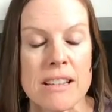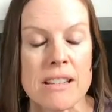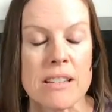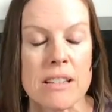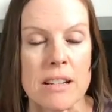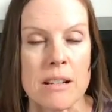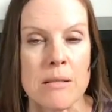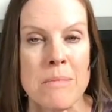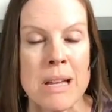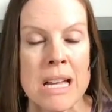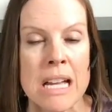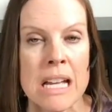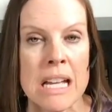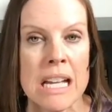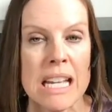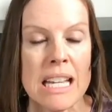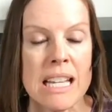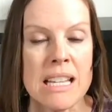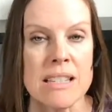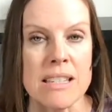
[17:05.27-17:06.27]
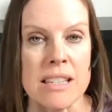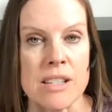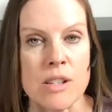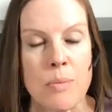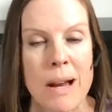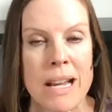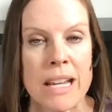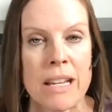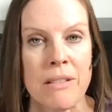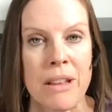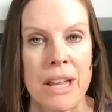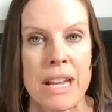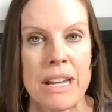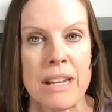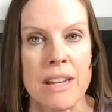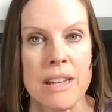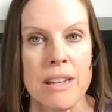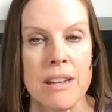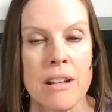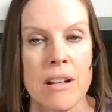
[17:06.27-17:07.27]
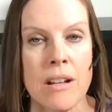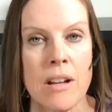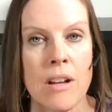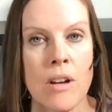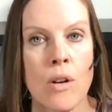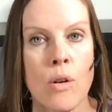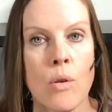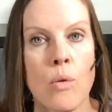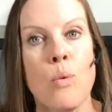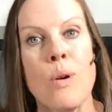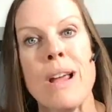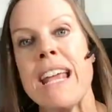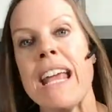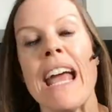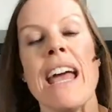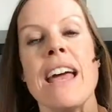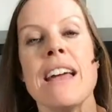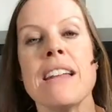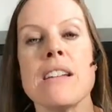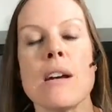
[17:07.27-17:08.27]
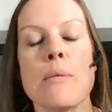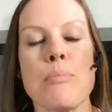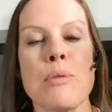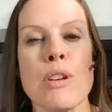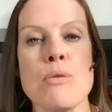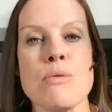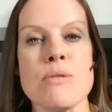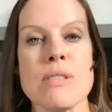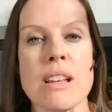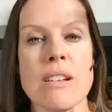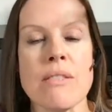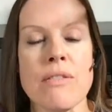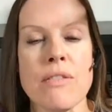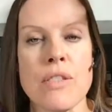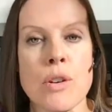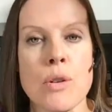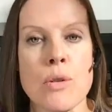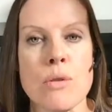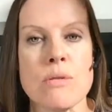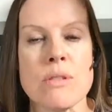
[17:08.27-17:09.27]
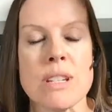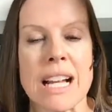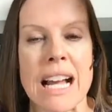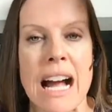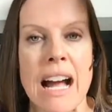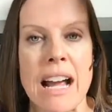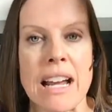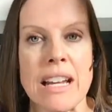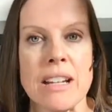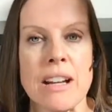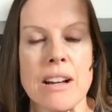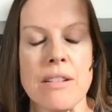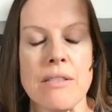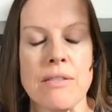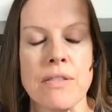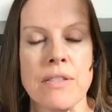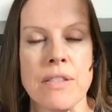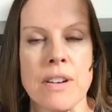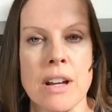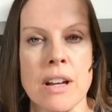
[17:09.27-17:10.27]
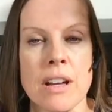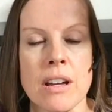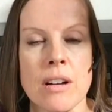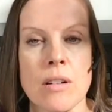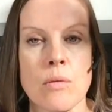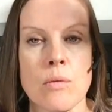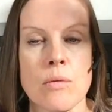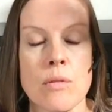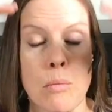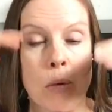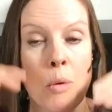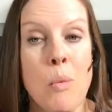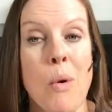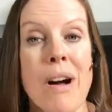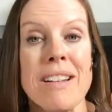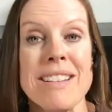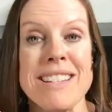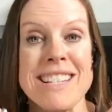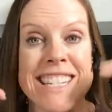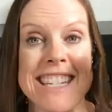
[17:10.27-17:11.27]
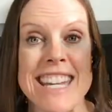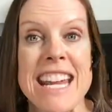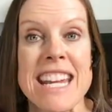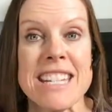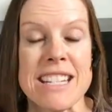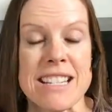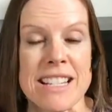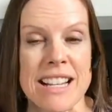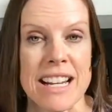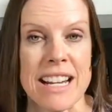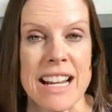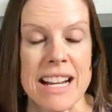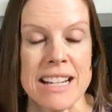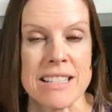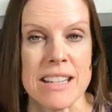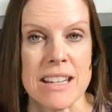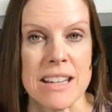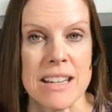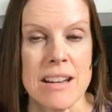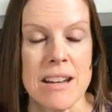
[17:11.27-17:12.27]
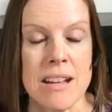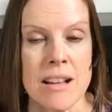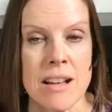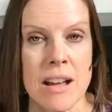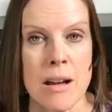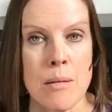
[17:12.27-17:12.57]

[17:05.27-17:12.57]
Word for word: system is dysregulated, we end up using food to kind of, number one, stay disconnected,